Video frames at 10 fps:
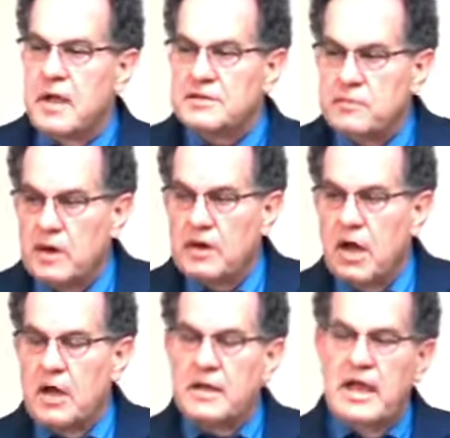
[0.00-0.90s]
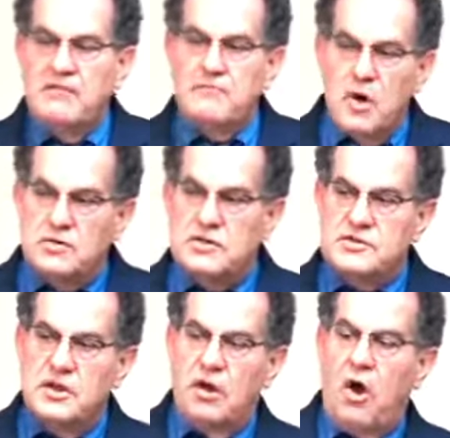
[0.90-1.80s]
That's where God gave Moses the